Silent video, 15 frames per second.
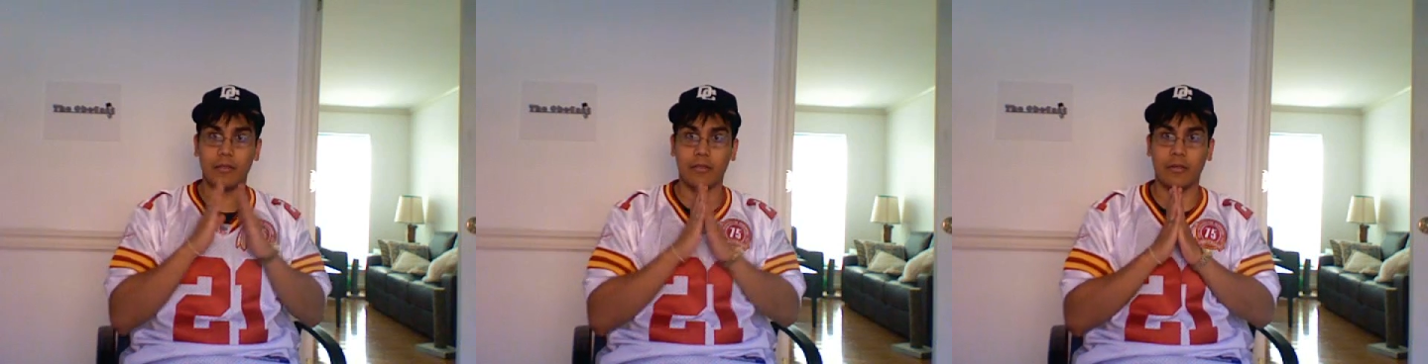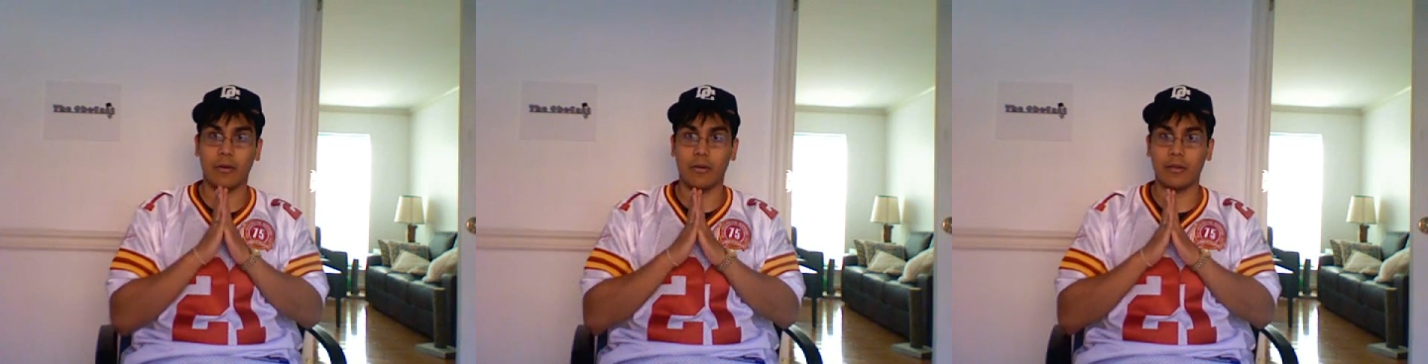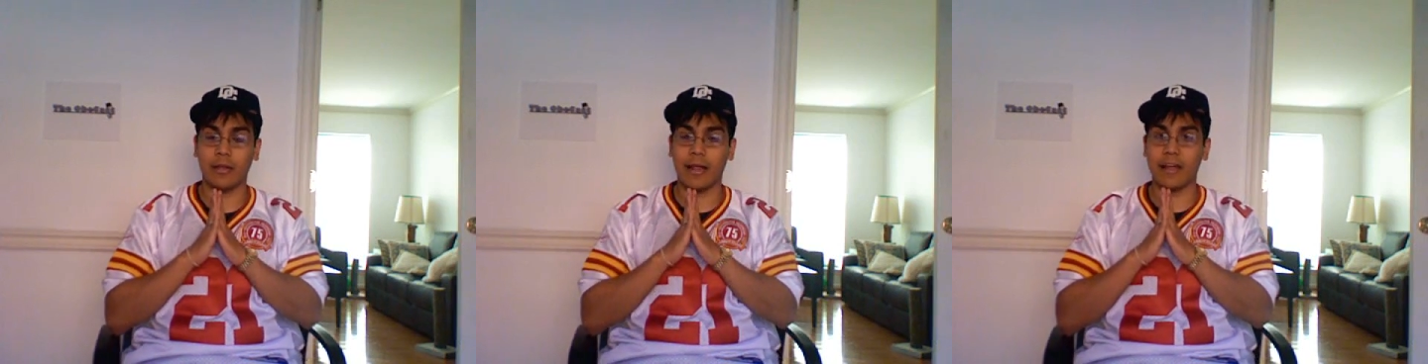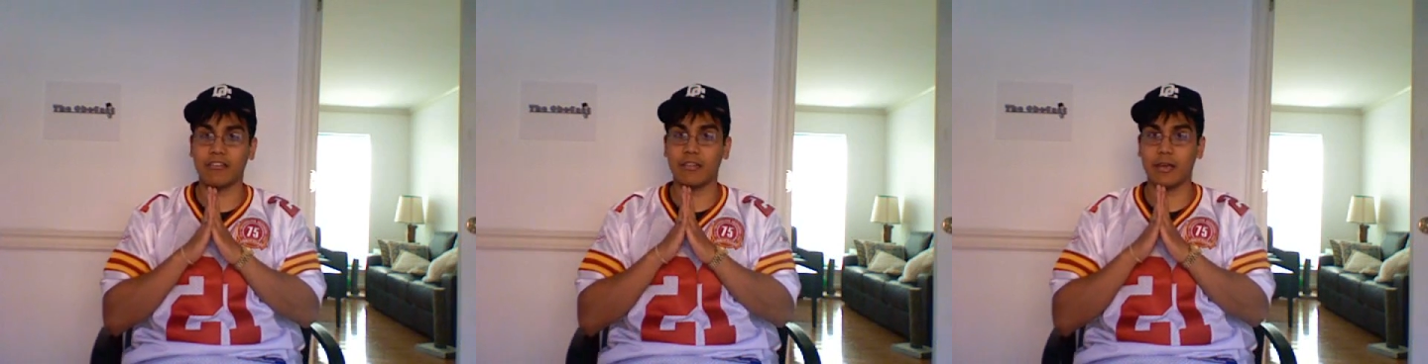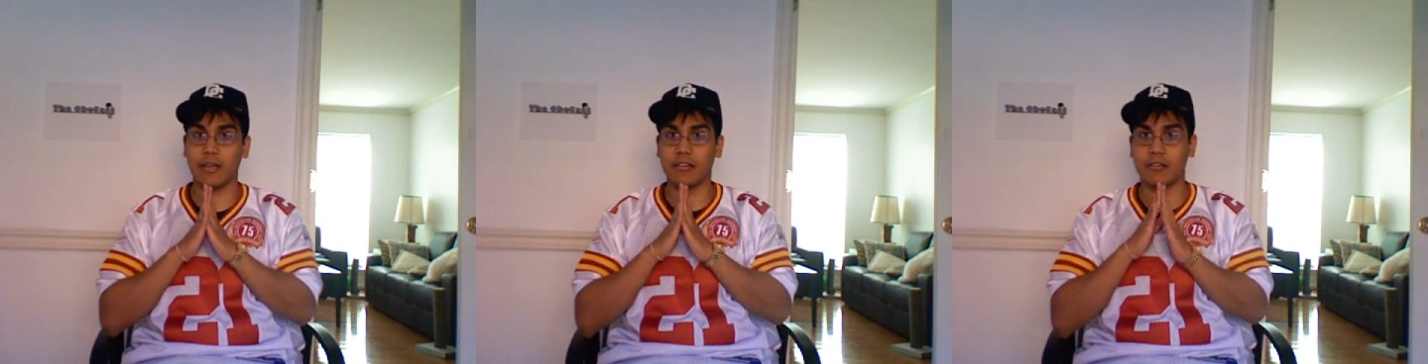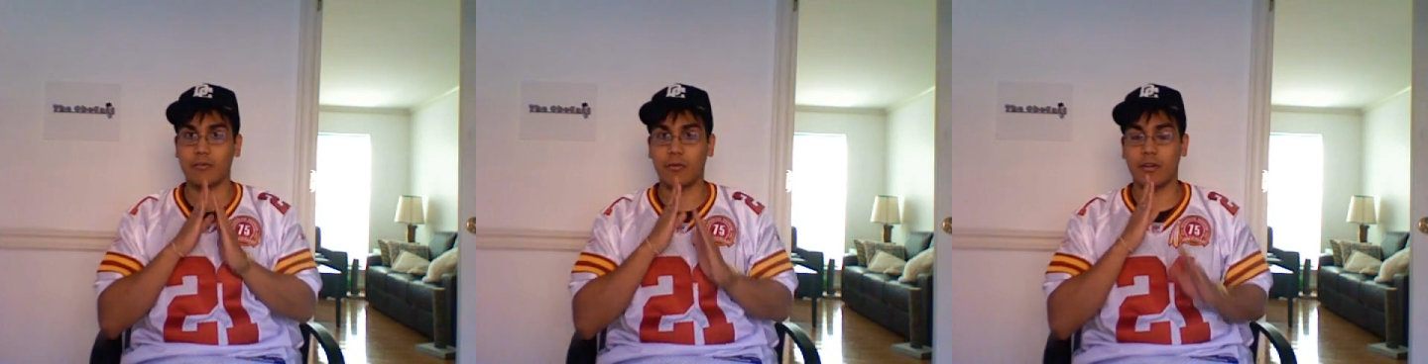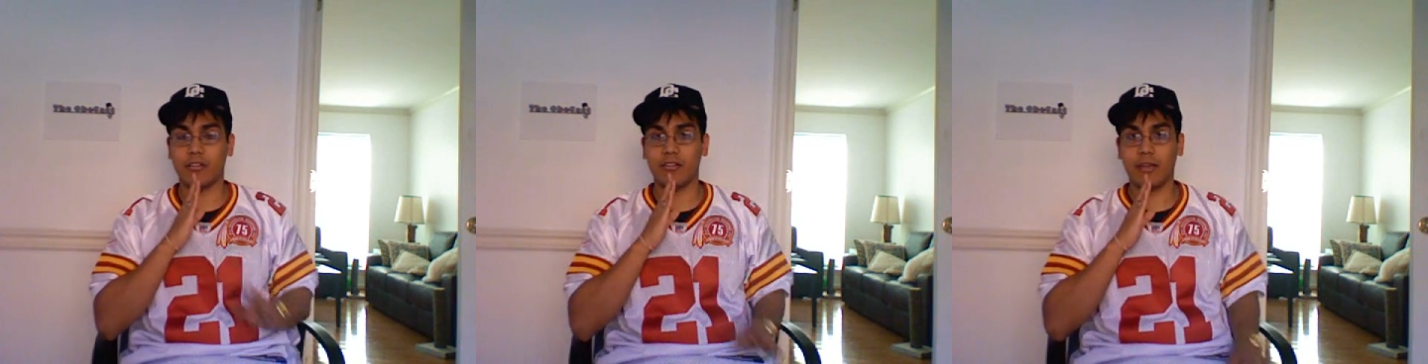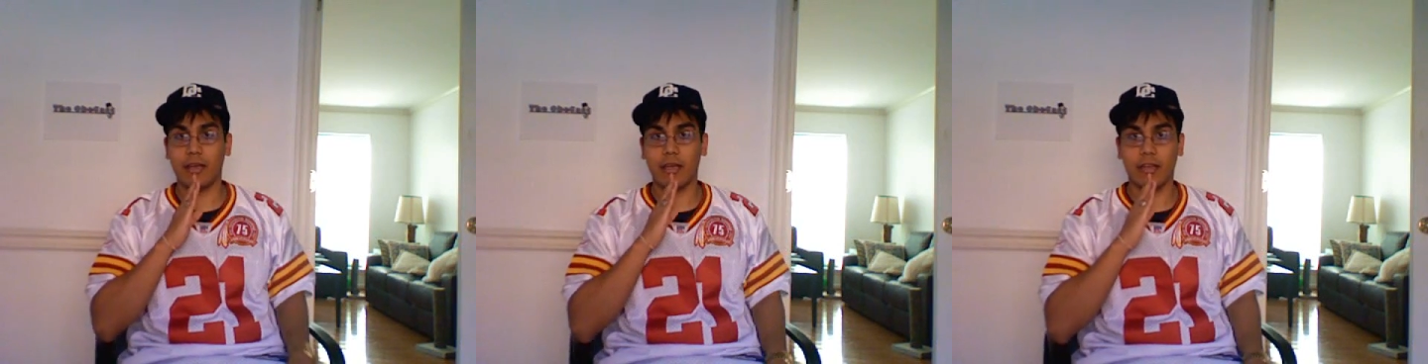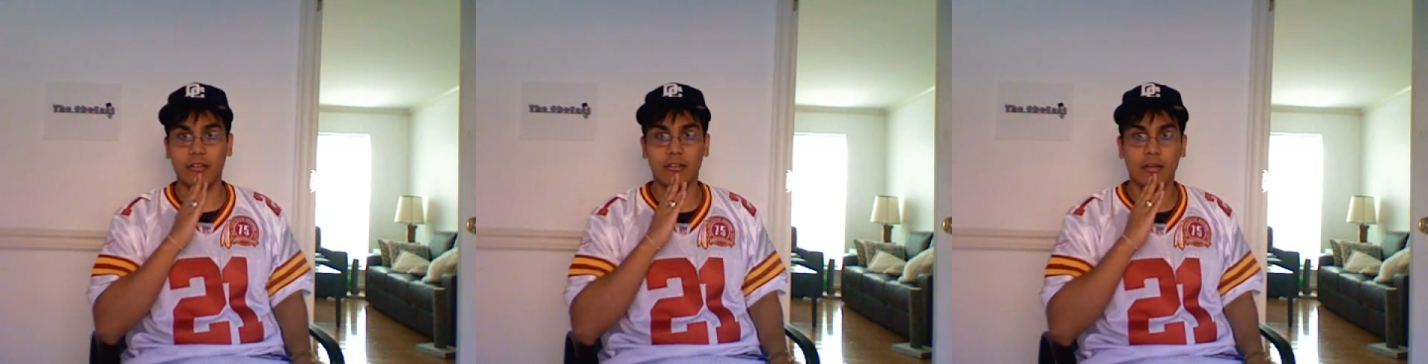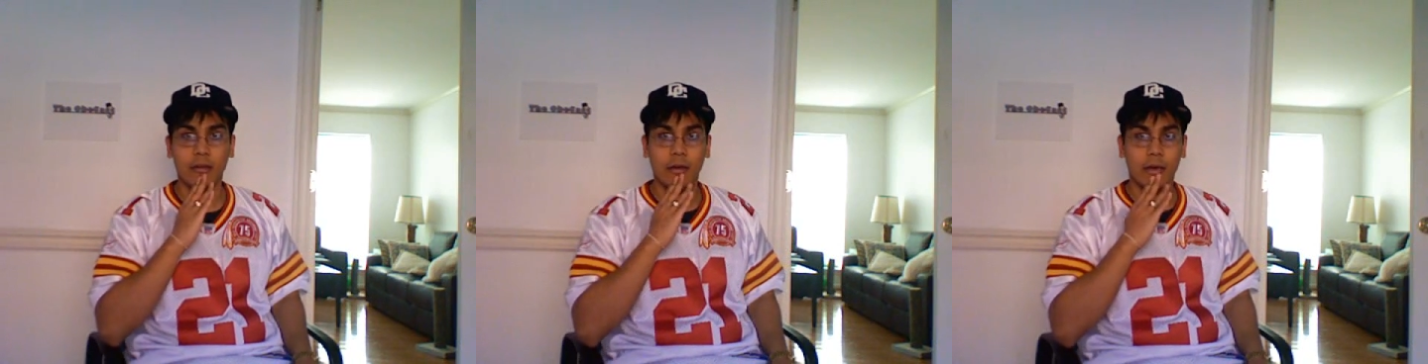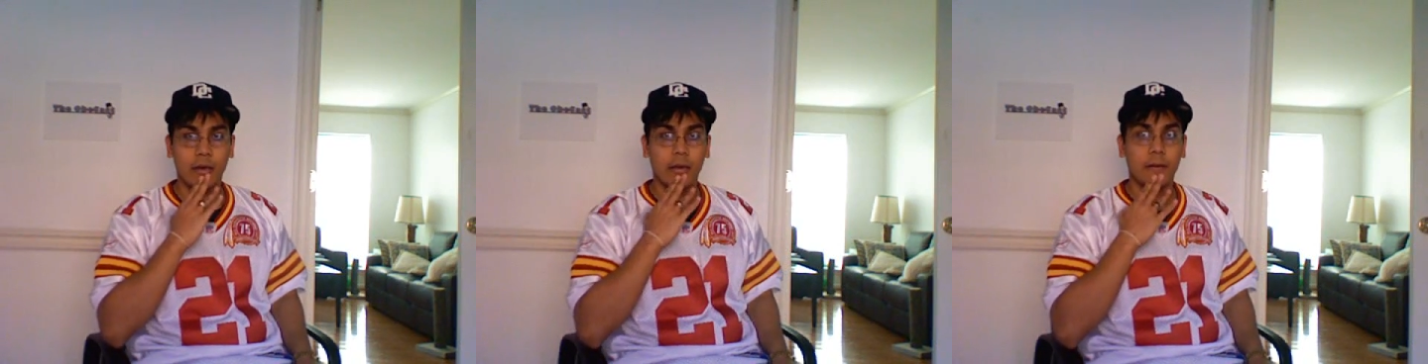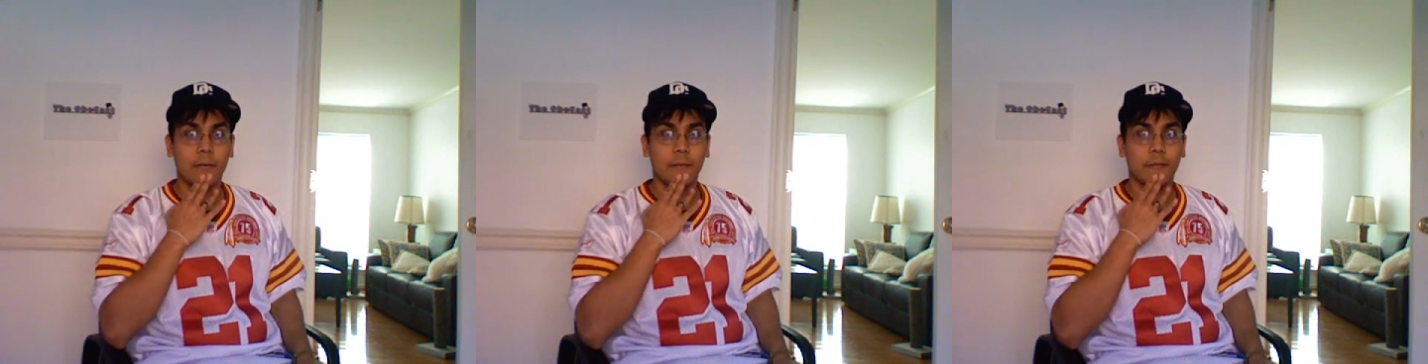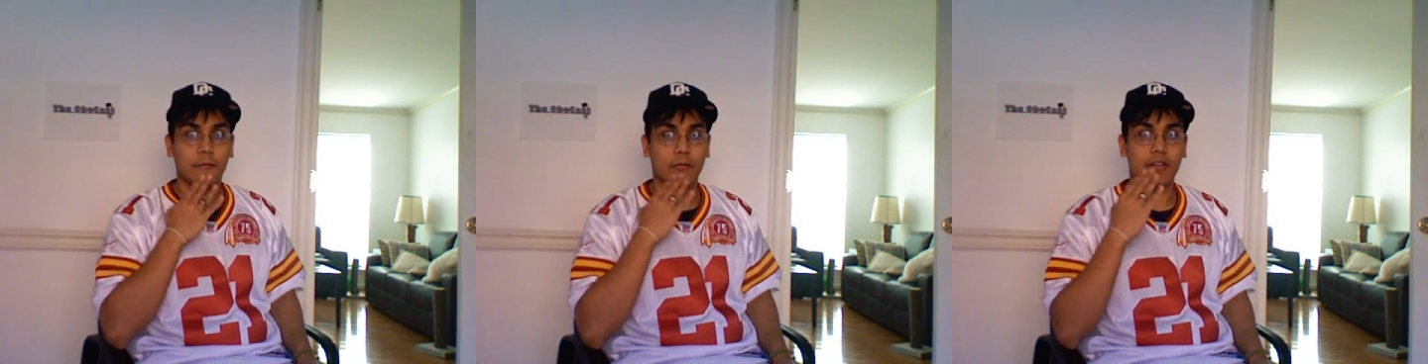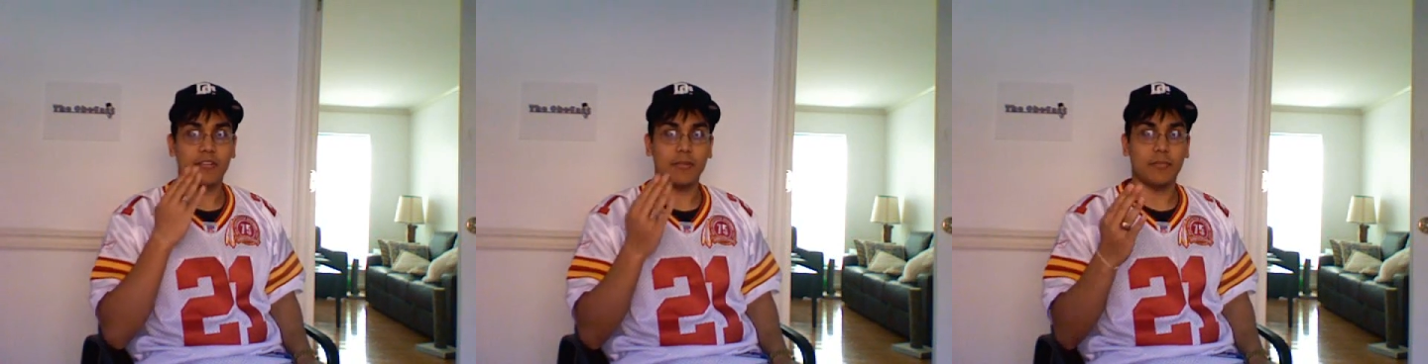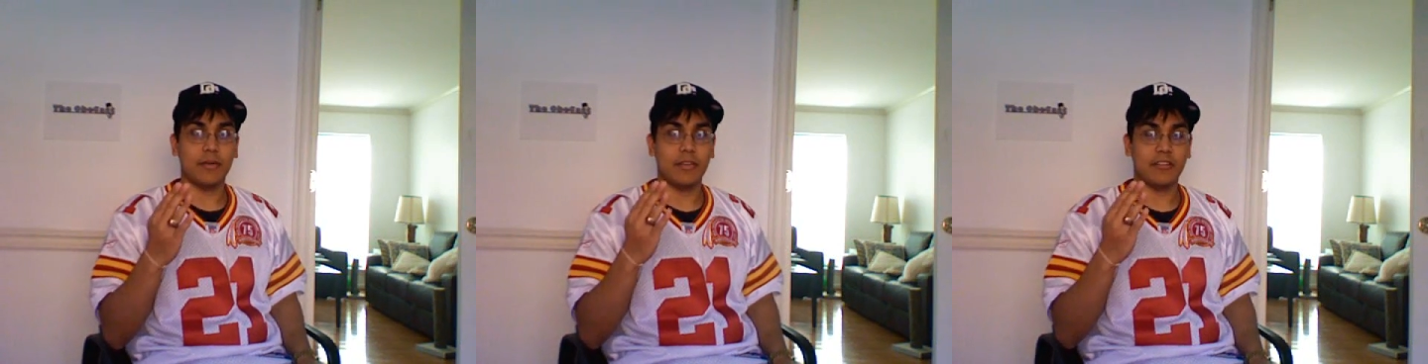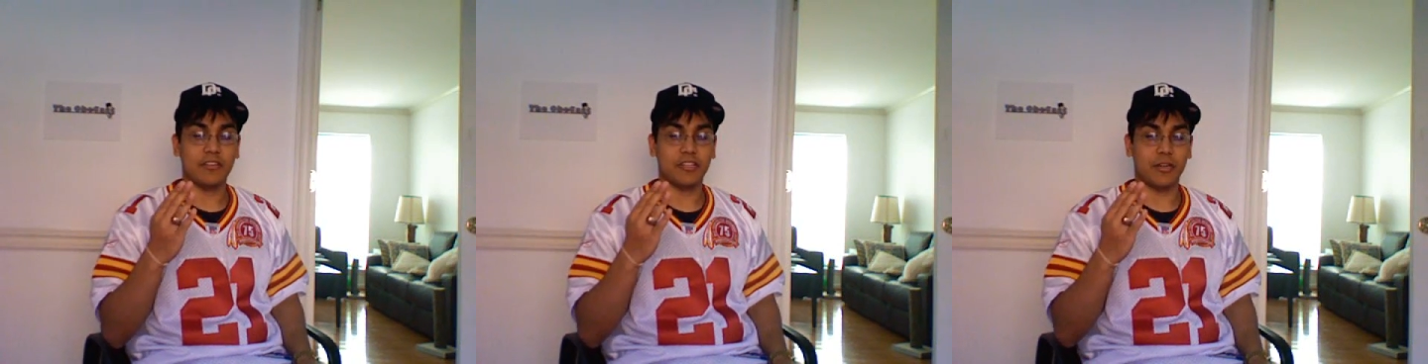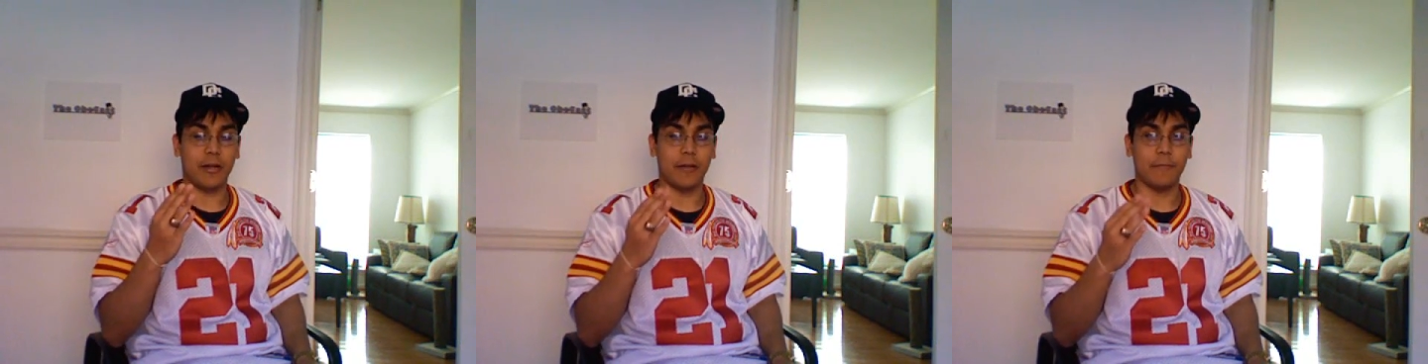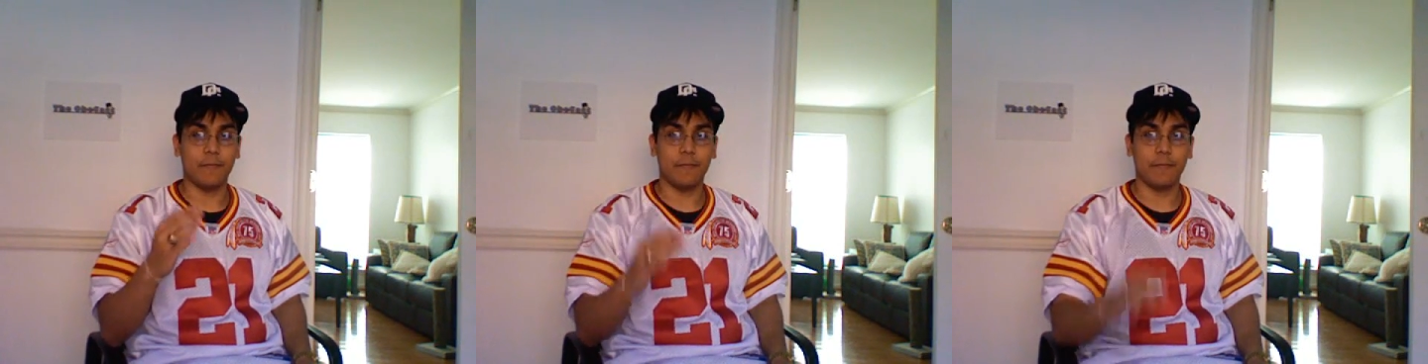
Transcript: the last thing I just want to say is, rest in peace, Sean.